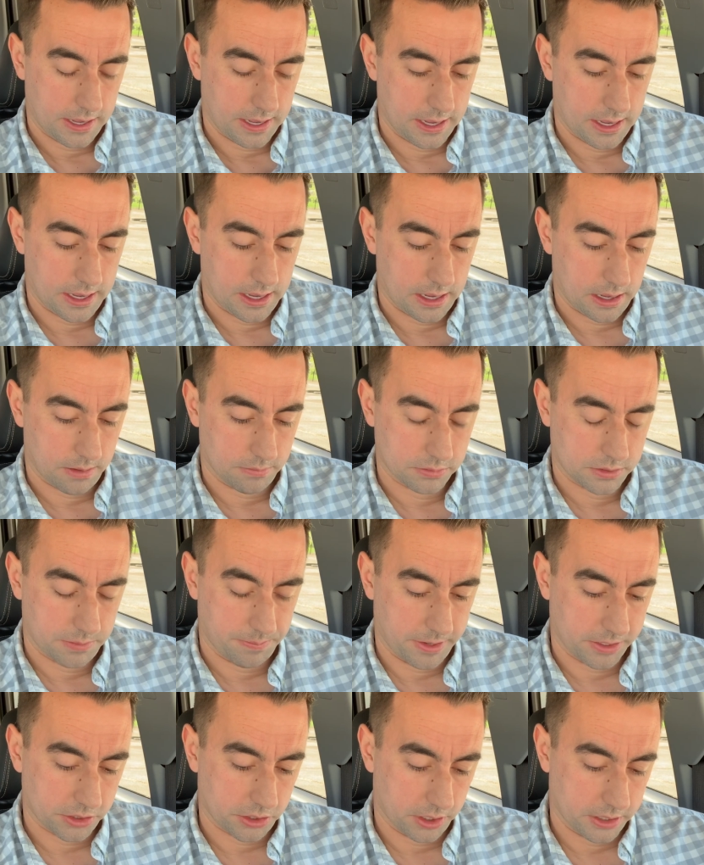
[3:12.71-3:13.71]
So
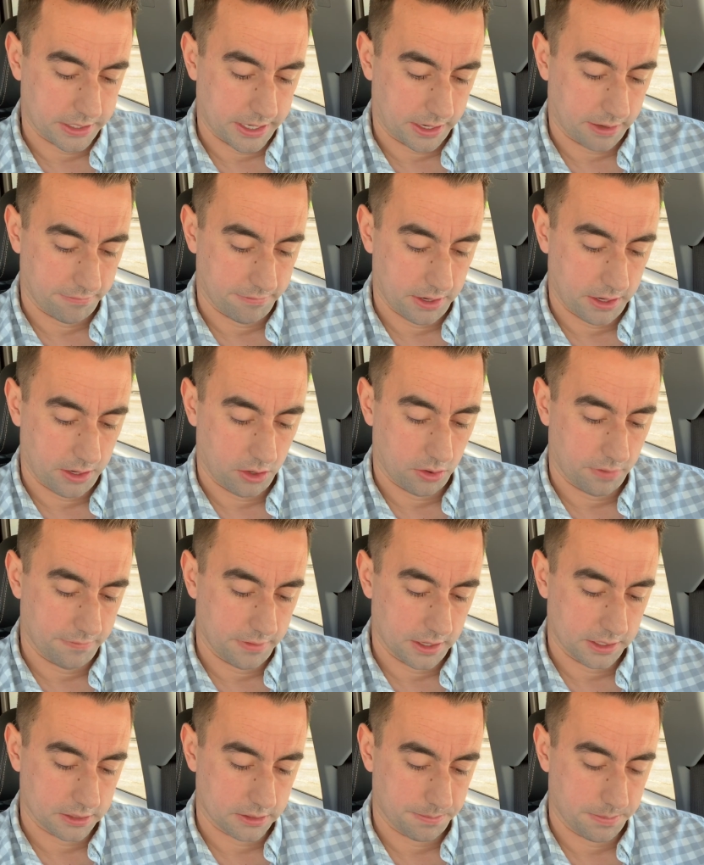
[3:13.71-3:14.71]
make sure I take a video
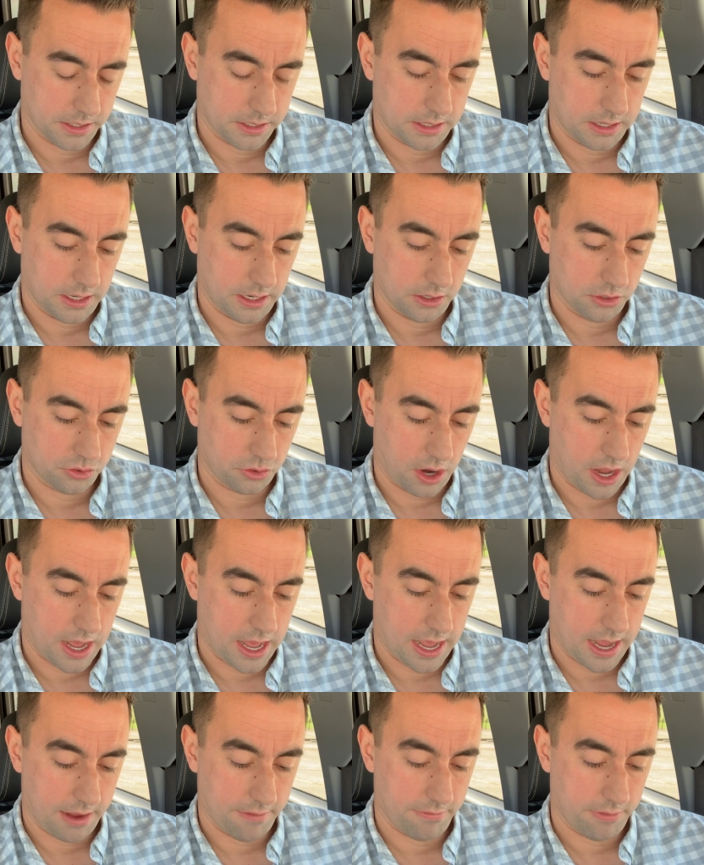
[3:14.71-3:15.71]
of this, but the
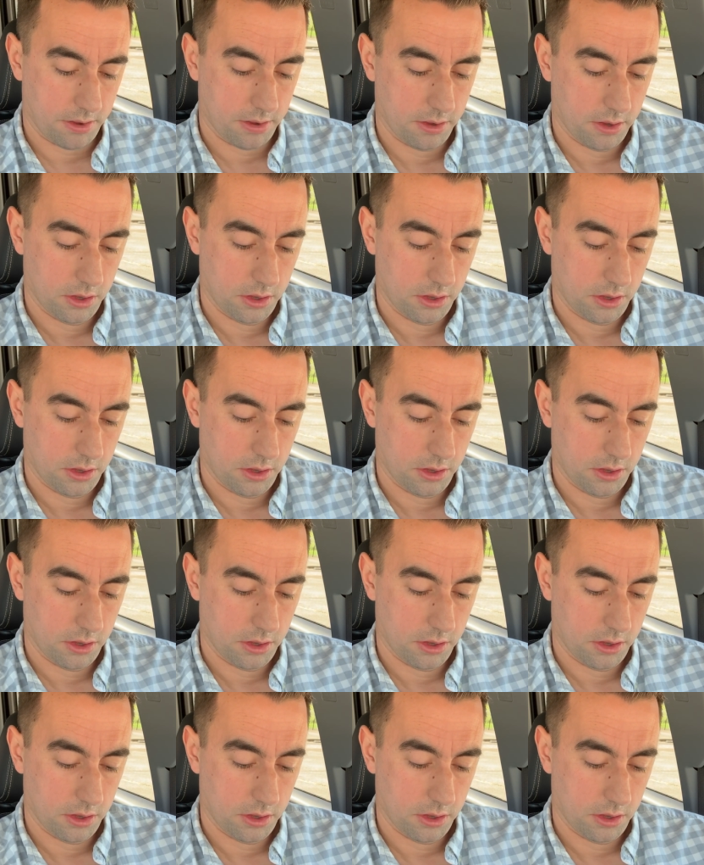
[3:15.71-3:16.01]
drive,